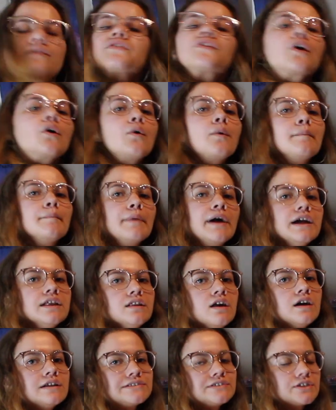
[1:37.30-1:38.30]
So my
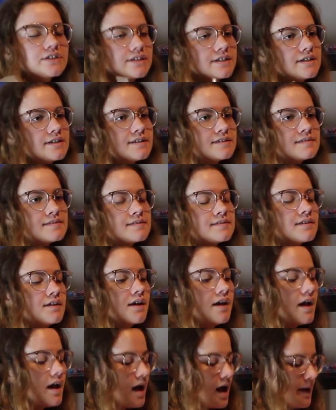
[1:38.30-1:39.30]
logic is,
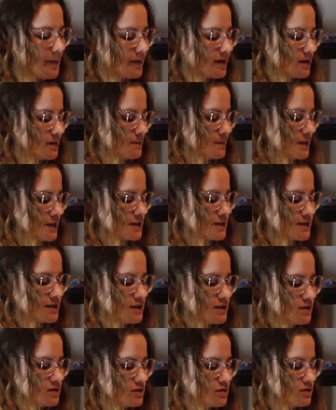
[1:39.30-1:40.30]
I'm gonna mix
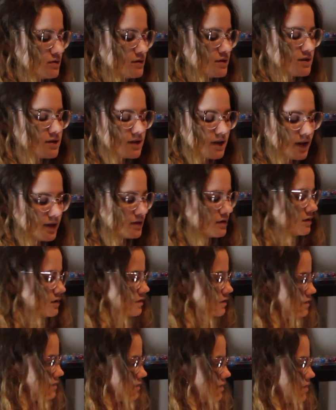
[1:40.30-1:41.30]
these two
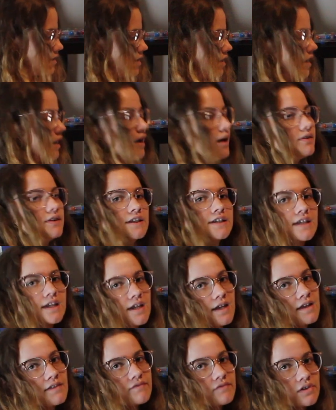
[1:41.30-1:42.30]
together on the
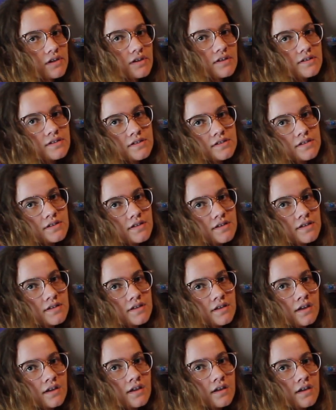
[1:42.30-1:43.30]
canvas
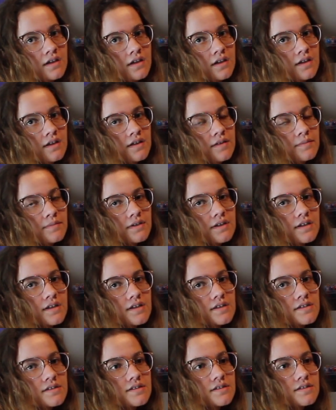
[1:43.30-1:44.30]

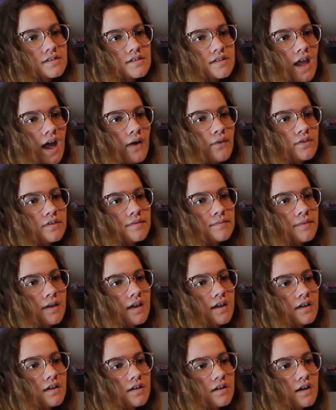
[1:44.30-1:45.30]
because that would
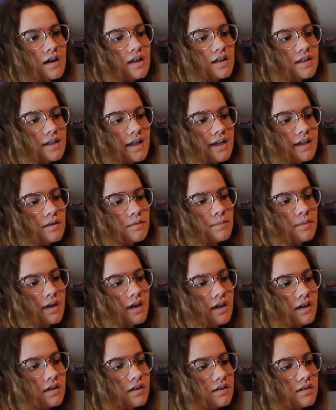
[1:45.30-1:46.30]
make a light
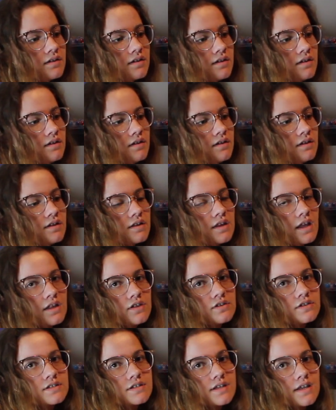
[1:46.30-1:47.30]
pink that
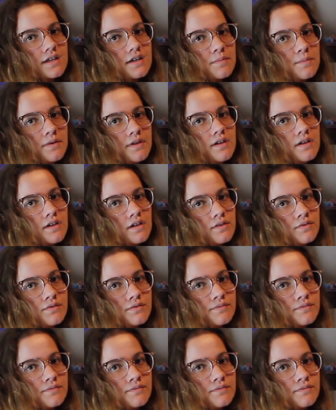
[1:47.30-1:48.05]
looks like a pig.